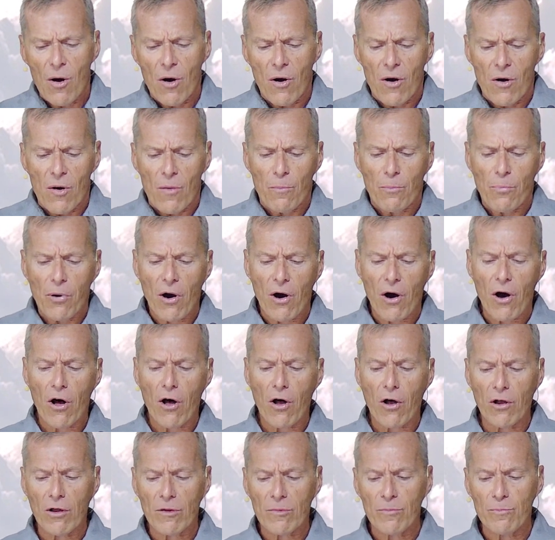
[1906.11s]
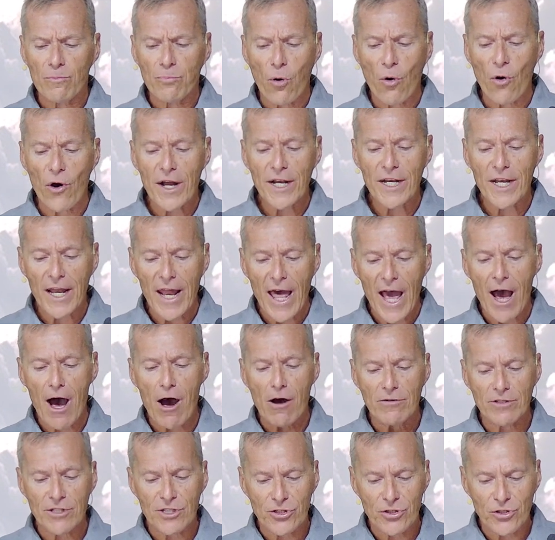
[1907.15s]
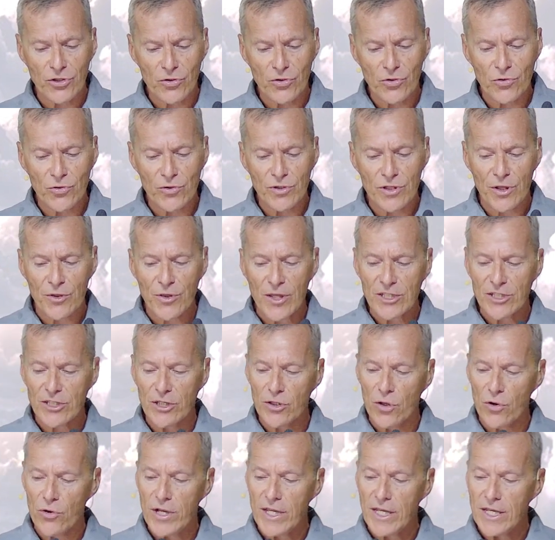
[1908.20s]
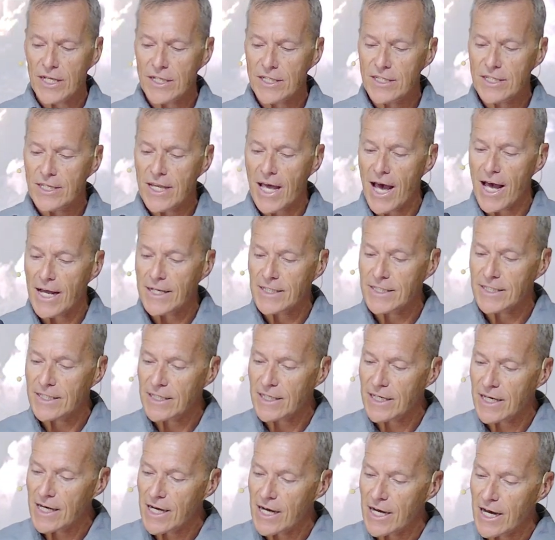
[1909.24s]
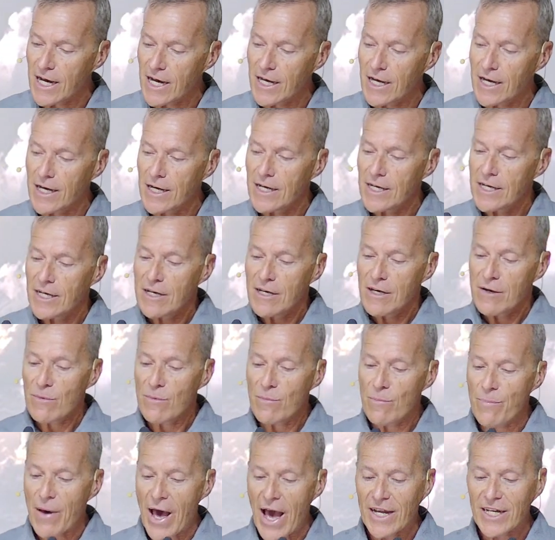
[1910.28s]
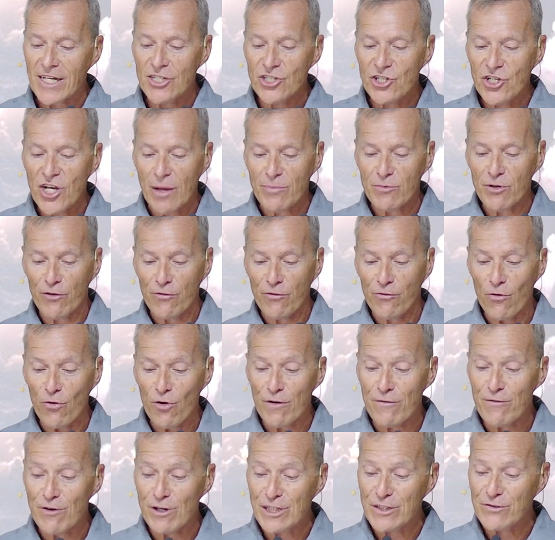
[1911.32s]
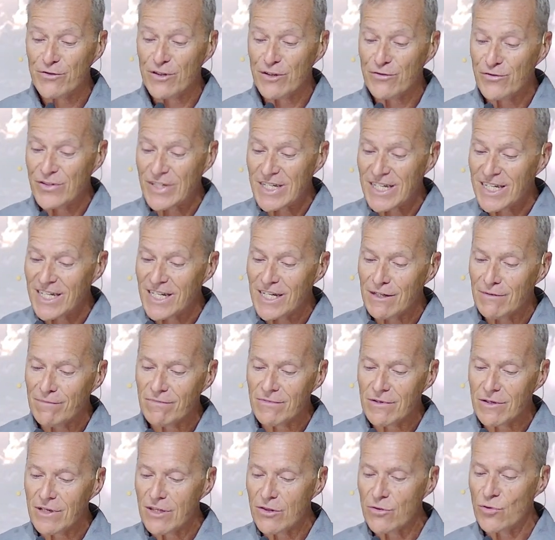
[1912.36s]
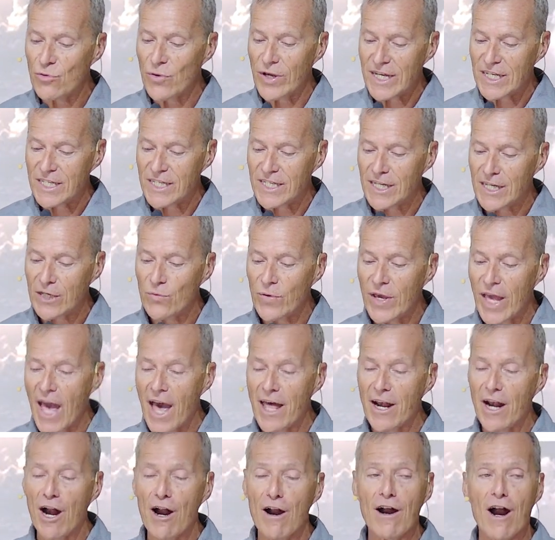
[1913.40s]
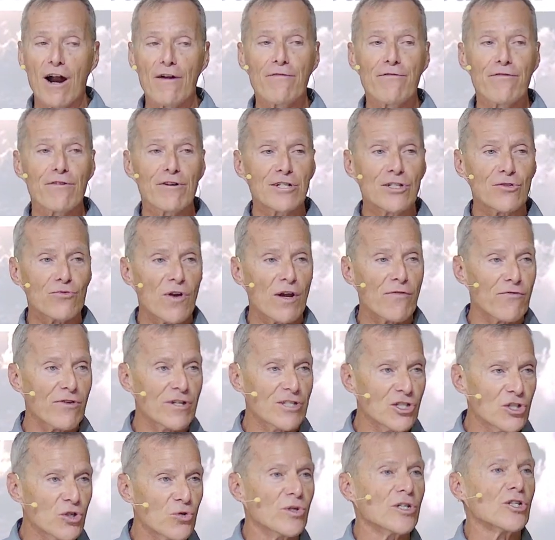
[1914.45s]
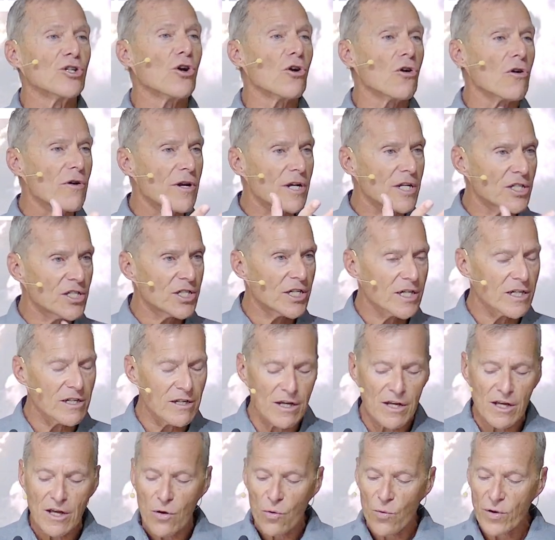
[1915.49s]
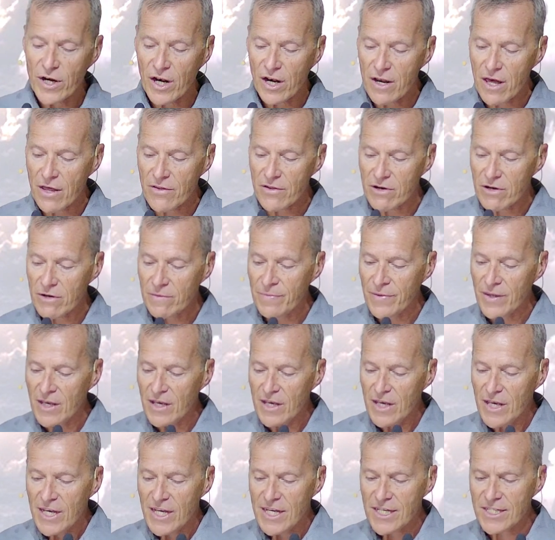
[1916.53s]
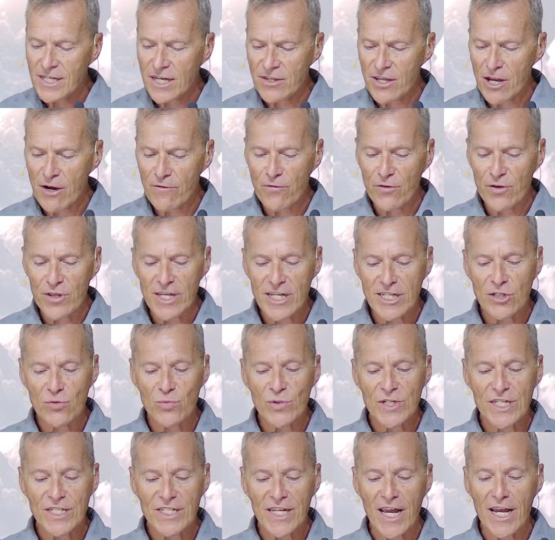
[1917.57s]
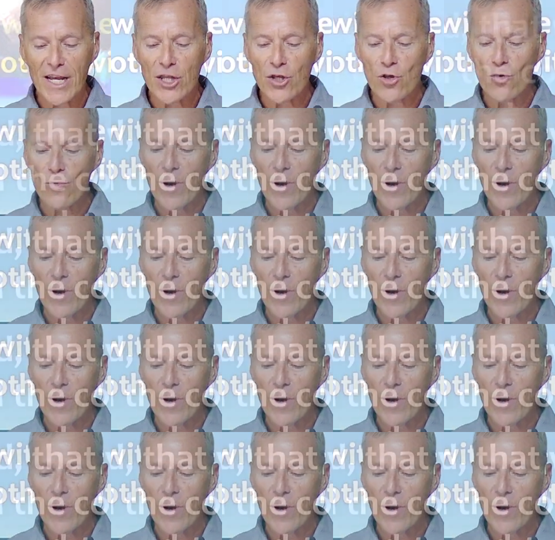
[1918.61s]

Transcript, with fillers: Paul pointed out to the Thessalonians that uh, back in chapter 4, verse 15, through 18, we had our, our first reference to encouraging one another. He said, Therefore, this we say to you by